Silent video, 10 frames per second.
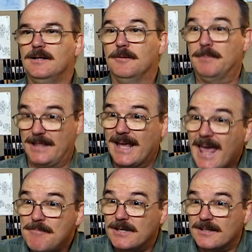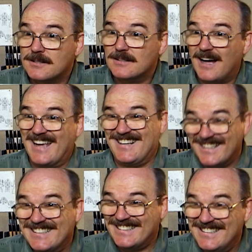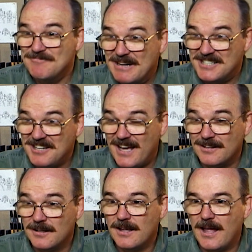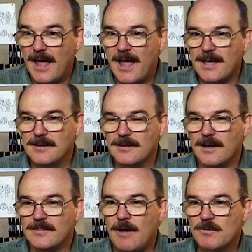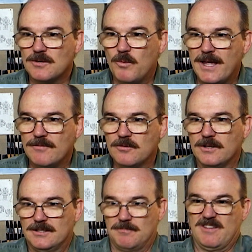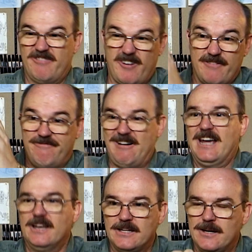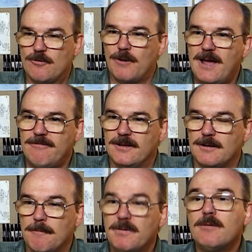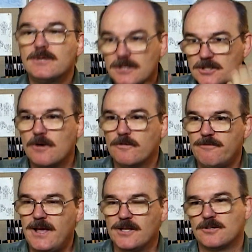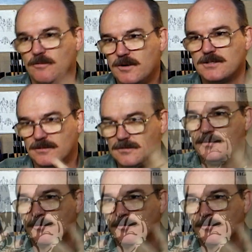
But they kept it. I got to keep my shot. And that was a way of doing something very violent and graphic, but it was a stone face, so it wasn't a